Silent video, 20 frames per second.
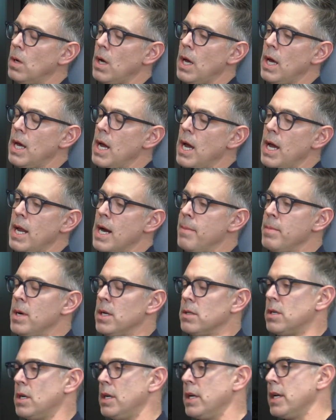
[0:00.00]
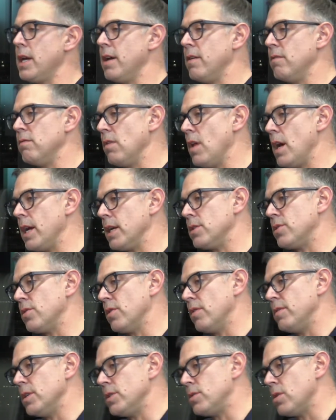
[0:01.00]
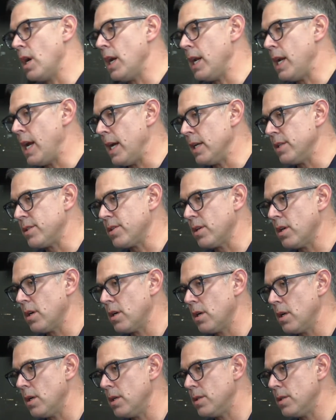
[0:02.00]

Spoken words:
and I'm not trying to give like sort of a trite answer.